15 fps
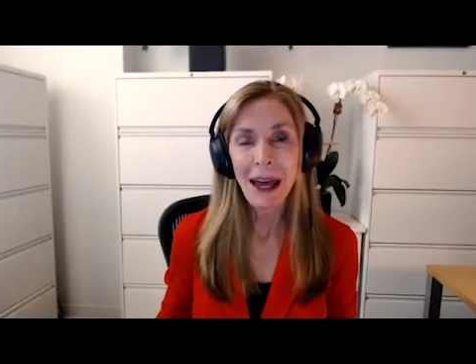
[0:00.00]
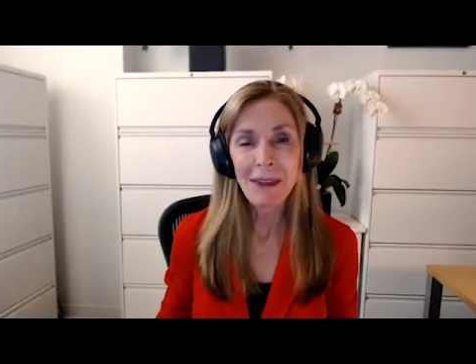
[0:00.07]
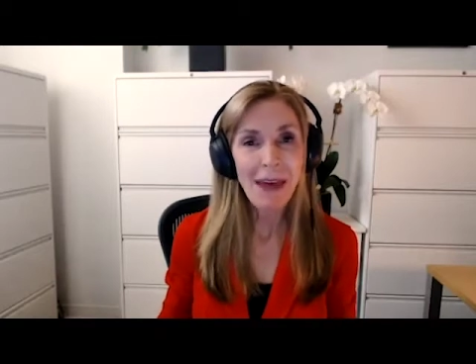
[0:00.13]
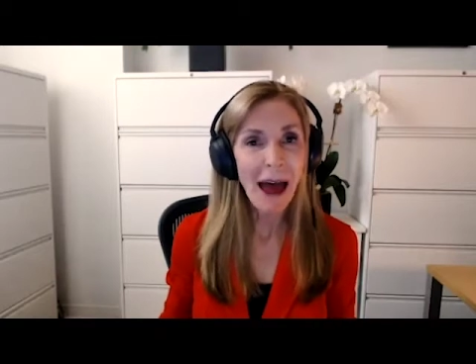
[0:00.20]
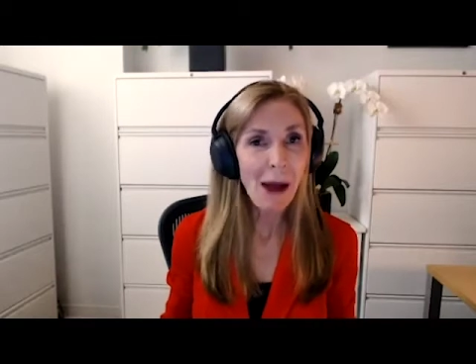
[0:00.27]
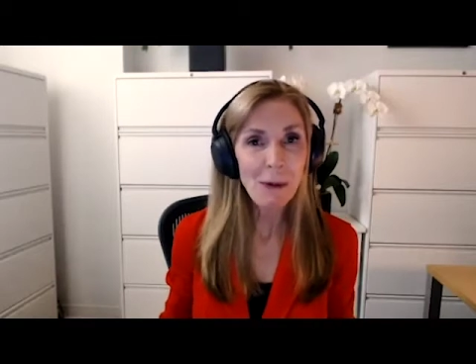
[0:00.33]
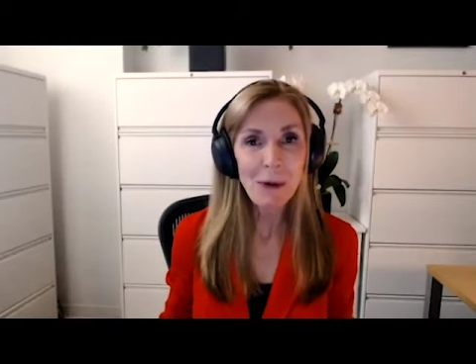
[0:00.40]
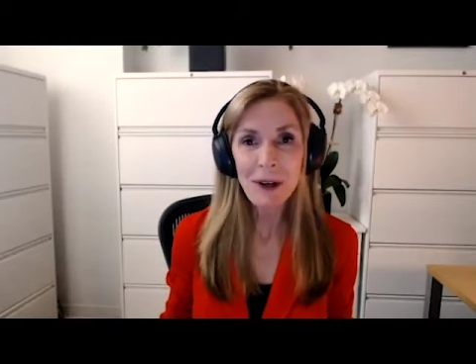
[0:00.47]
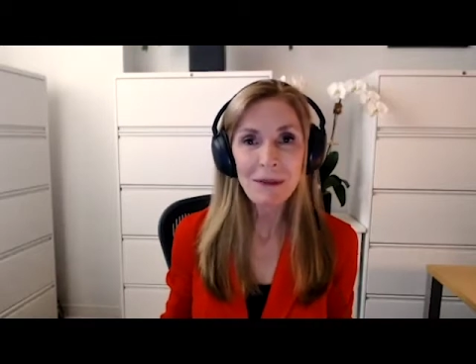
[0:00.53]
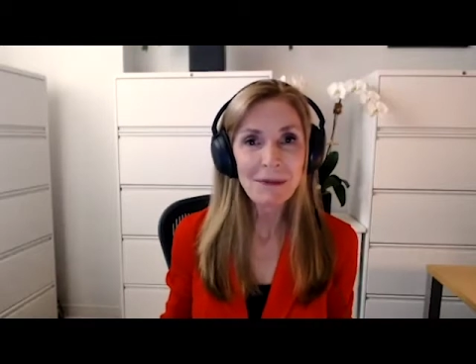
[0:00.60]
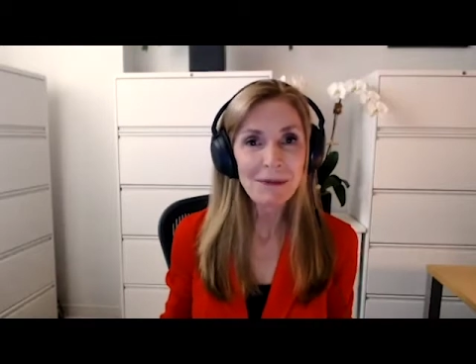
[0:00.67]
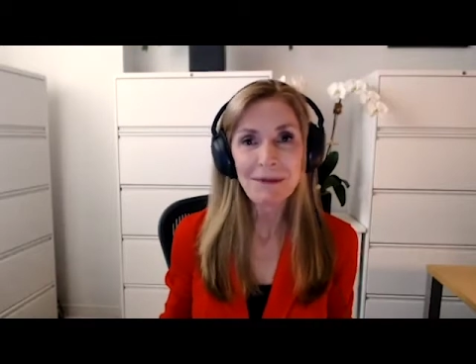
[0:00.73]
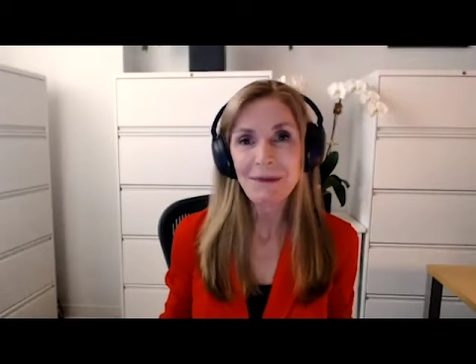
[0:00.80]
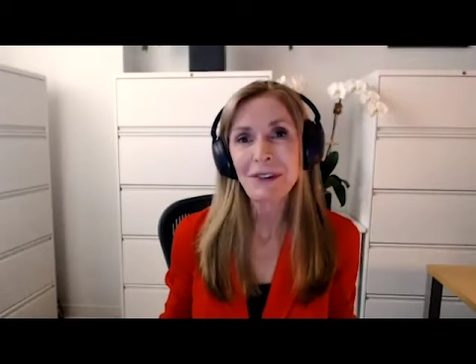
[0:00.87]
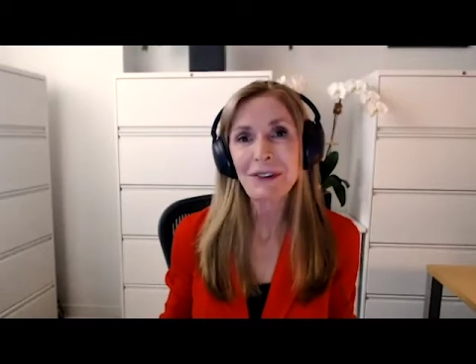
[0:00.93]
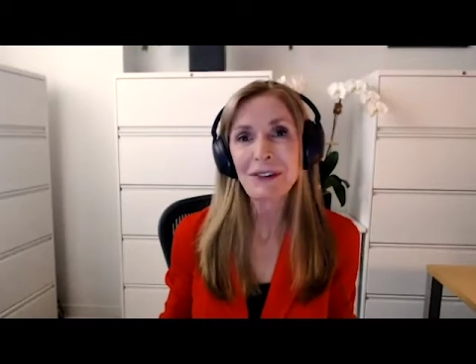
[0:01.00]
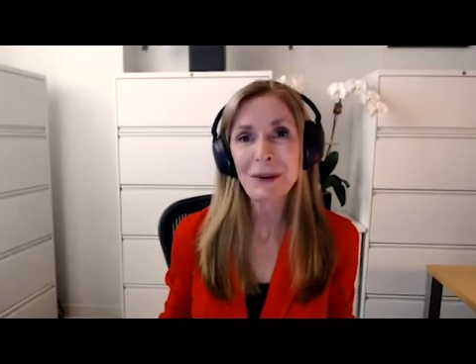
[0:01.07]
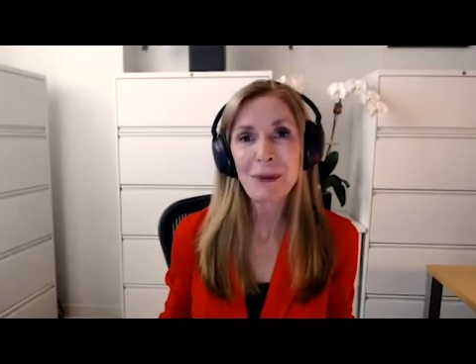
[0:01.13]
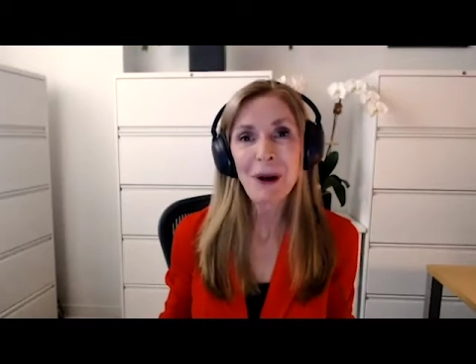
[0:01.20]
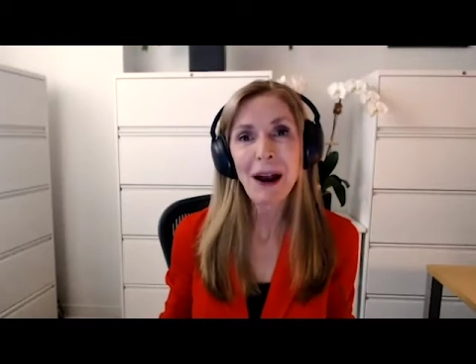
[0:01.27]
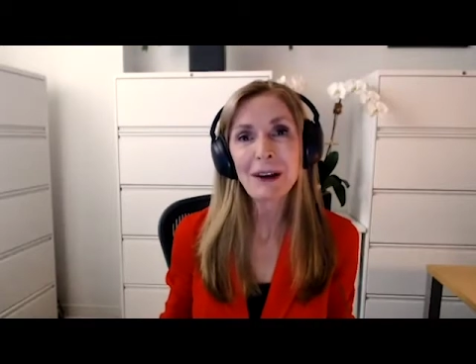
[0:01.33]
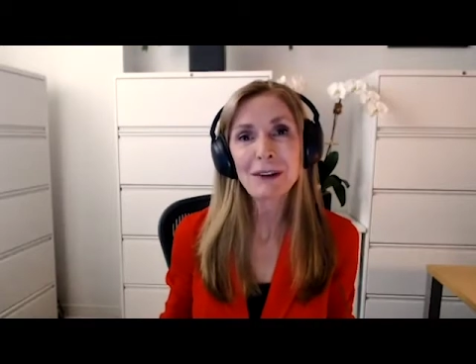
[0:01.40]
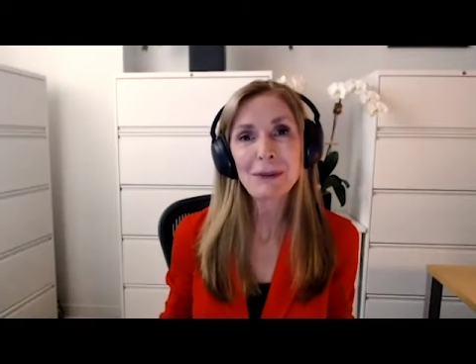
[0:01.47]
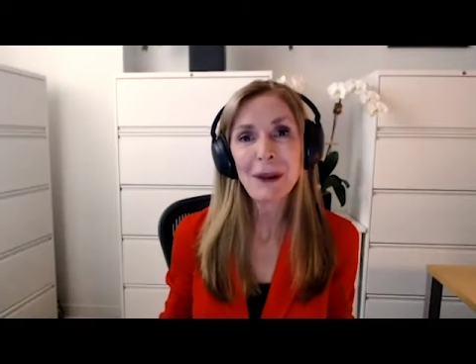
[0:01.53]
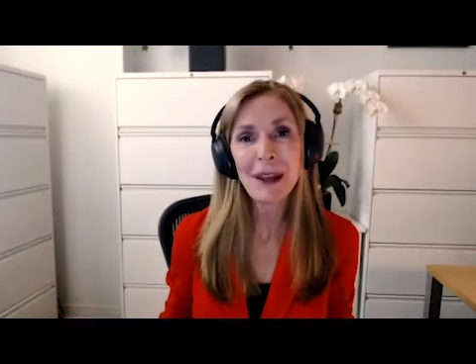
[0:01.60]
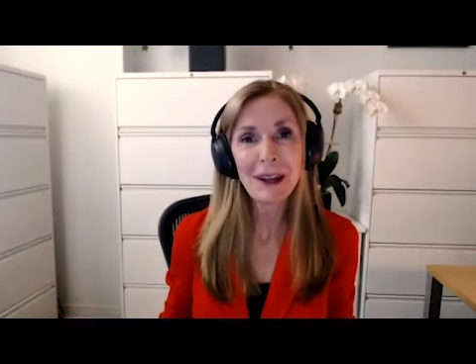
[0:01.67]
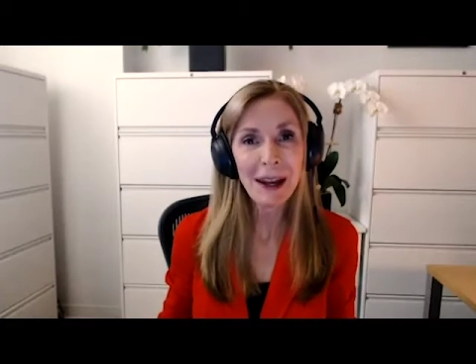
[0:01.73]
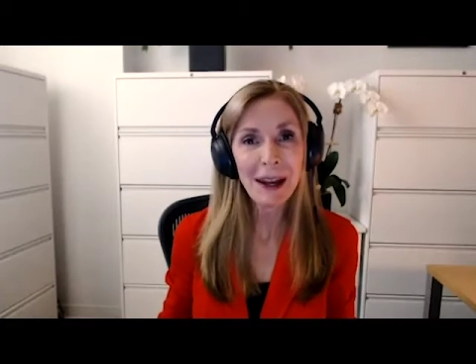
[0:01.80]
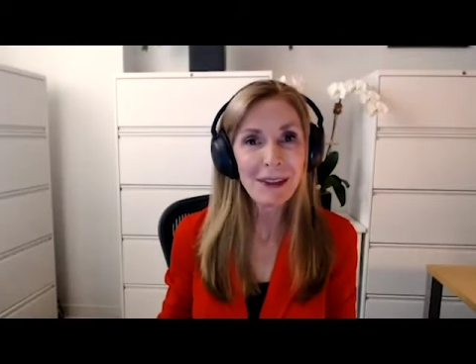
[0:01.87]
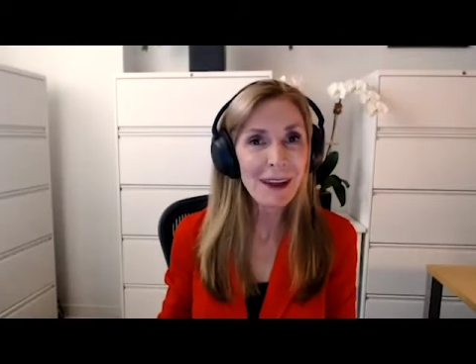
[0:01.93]
That wouldn't surprise
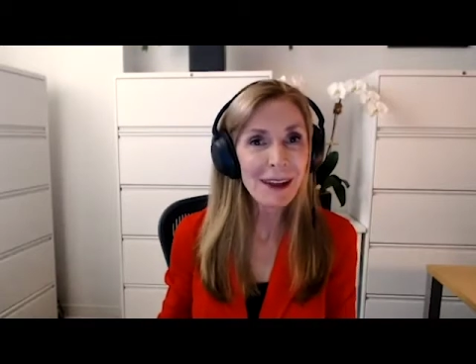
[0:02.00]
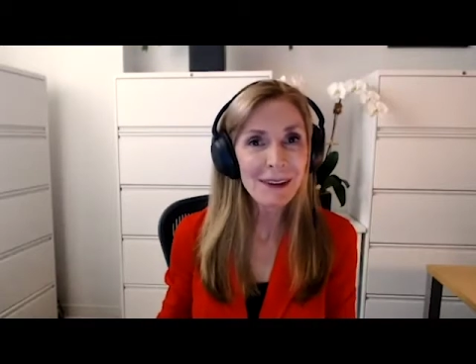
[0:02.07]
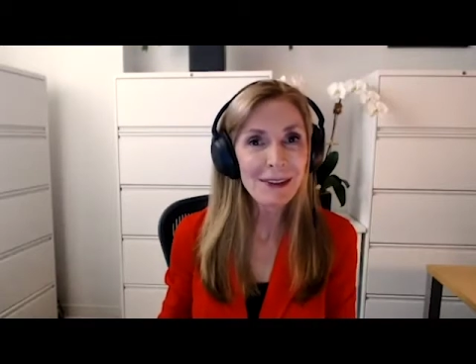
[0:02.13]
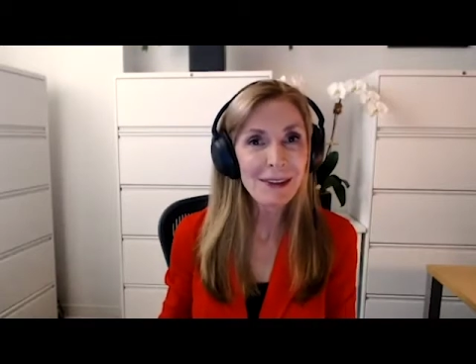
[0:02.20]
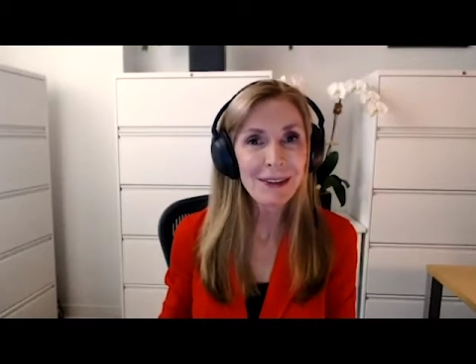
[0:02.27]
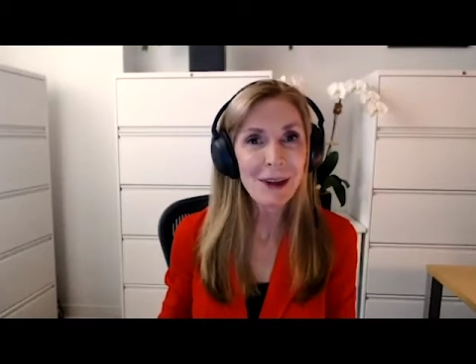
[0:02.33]
me. And I think